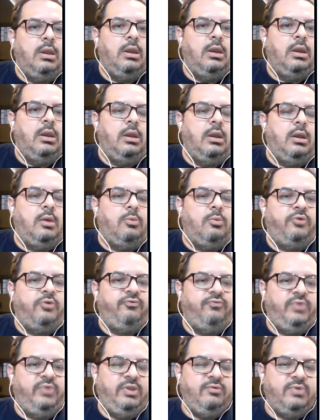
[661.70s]
What
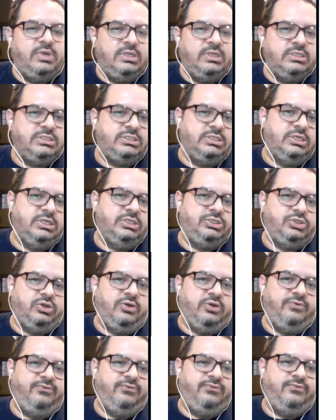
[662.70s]
we were in search
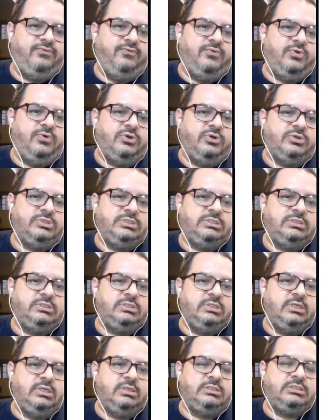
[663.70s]
of was
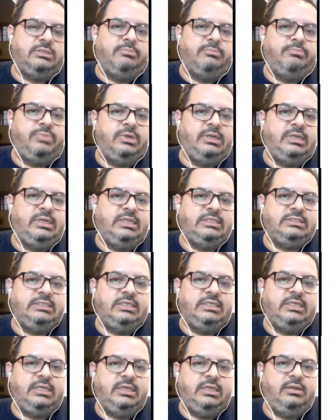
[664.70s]
a simple
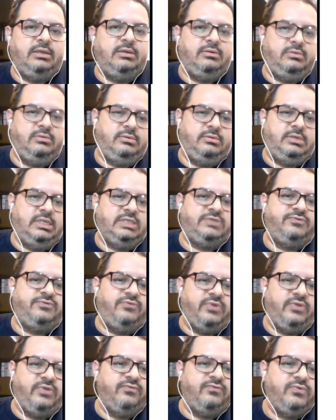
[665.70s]
TCK test
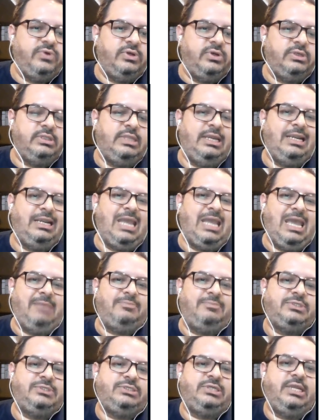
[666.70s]
framework that
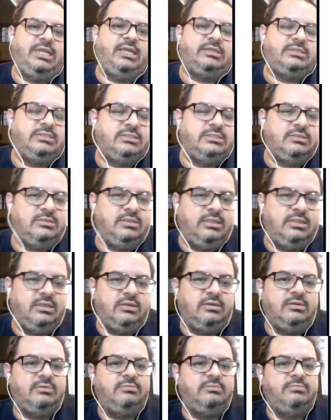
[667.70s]
abstracts
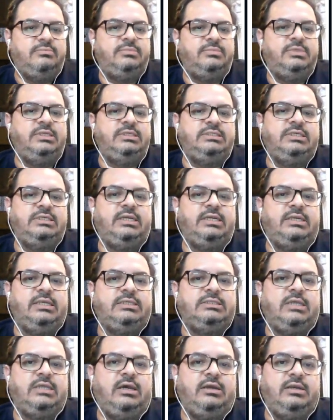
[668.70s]
the TCK test
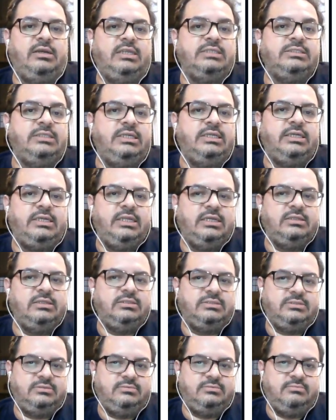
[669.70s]
harness
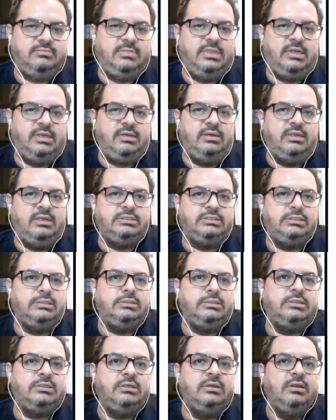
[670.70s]
details, that doesn't
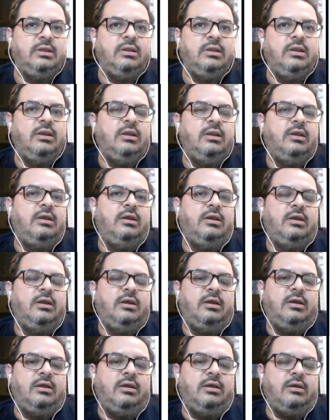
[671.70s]

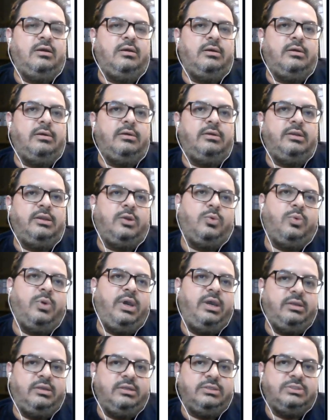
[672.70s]

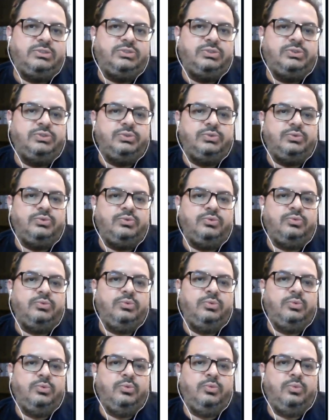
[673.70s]
require us to
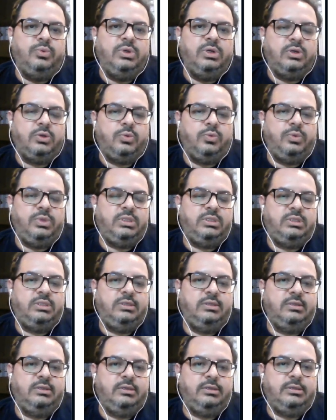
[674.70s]
work with
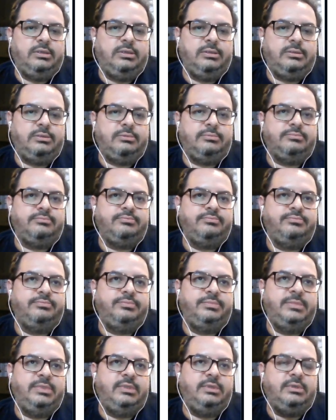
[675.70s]

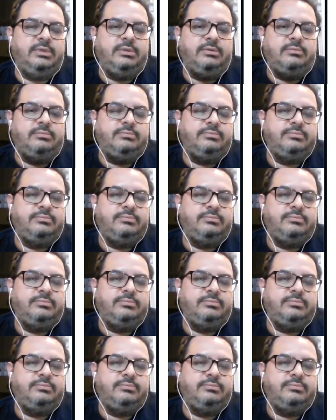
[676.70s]
the,